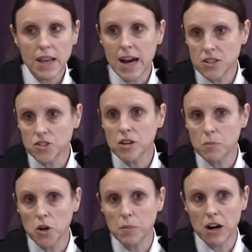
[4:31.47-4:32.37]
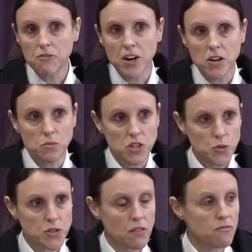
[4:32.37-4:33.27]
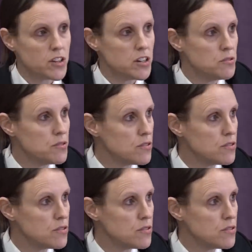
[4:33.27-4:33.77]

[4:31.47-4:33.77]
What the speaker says: and her mobile phone, which was on view.